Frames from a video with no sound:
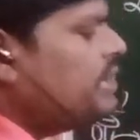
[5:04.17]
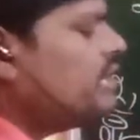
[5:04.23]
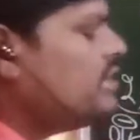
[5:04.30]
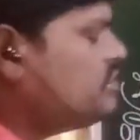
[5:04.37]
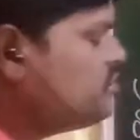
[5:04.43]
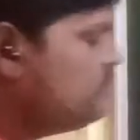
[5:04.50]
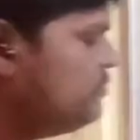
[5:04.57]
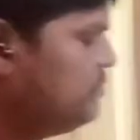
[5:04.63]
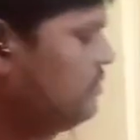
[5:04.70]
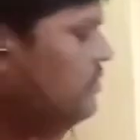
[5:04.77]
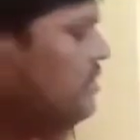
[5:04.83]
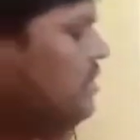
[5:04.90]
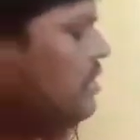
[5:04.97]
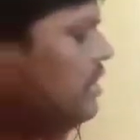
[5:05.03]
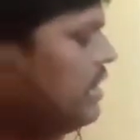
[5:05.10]
here H2O.
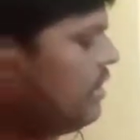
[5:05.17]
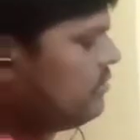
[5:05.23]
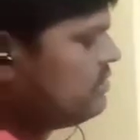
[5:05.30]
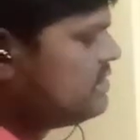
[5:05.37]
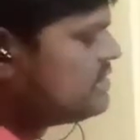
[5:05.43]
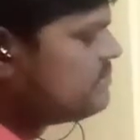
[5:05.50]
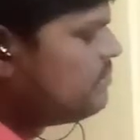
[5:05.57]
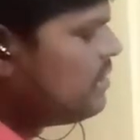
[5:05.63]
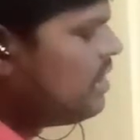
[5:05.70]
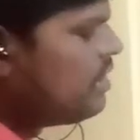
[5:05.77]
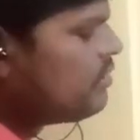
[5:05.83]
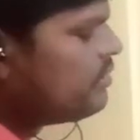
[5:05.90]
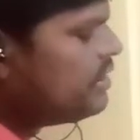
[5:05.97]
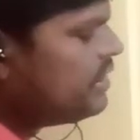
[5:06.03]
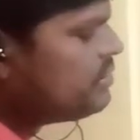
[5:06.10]
Now this
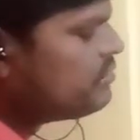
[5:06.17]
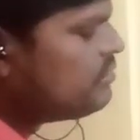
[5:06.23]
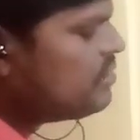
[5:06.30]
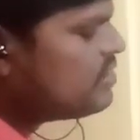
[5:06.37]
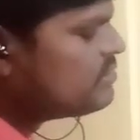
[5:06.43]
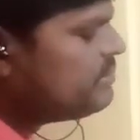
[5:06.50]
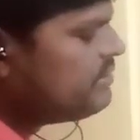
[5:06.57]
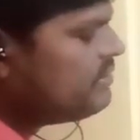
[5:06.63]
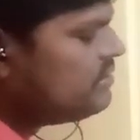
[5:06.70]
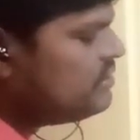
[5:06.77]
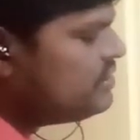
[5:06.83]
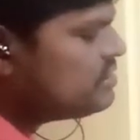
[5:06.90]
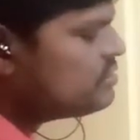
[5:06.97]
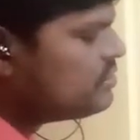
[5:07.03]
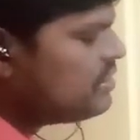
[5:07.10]
bond rotate towards between
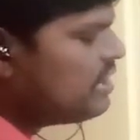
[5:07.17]
these two